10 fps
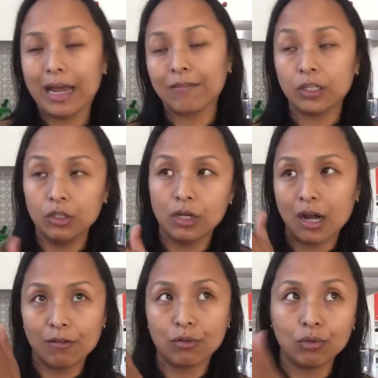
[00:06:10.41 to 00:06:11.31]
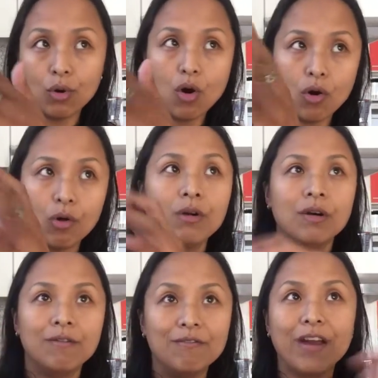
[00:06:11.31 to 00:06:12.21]
After you've gone through all
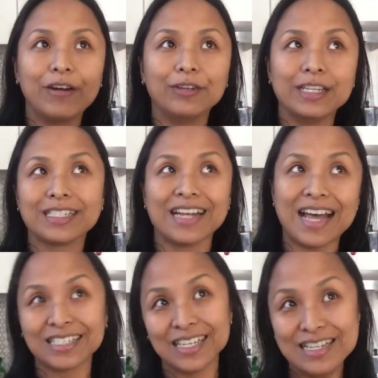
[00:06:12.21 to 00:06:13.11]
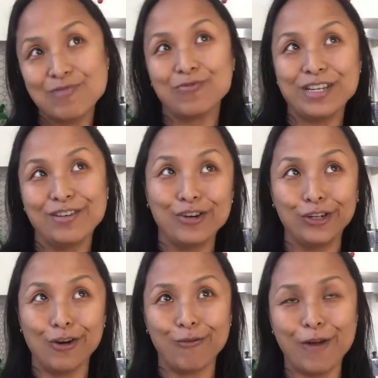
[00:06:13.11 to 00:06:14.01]
various lessons we
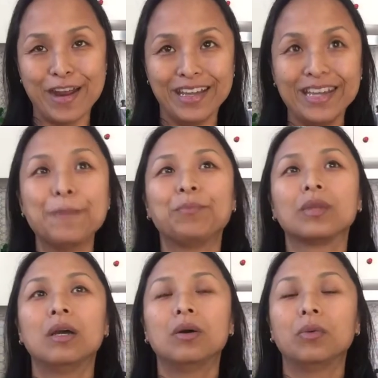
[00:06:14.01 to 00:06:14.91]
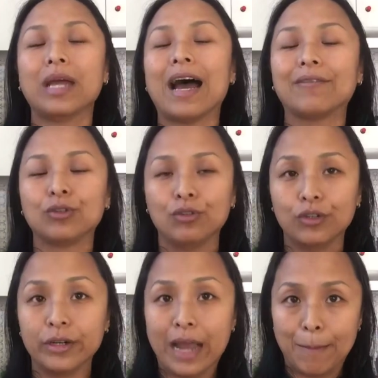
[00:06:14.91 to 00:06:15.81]
learned already, we have to
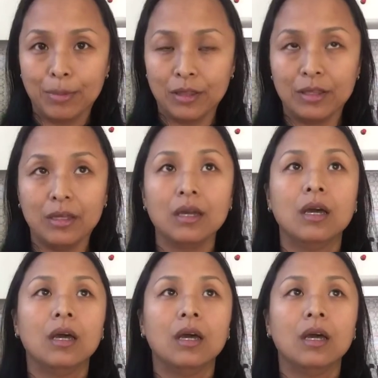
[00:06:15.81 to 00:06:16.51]
learn empathy.